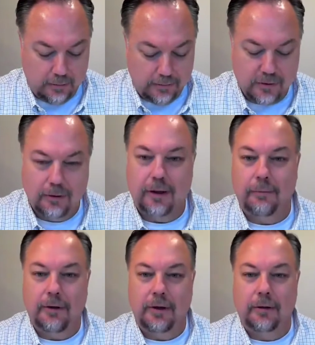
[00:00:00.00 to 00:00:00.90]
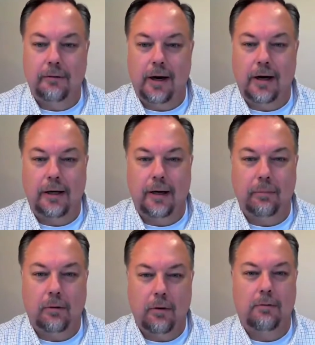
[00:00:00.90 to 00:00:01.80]
Certainly when you're creating a
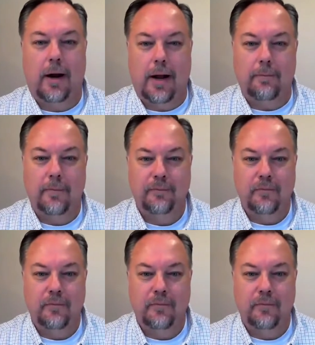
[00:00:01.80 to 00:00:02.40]
program,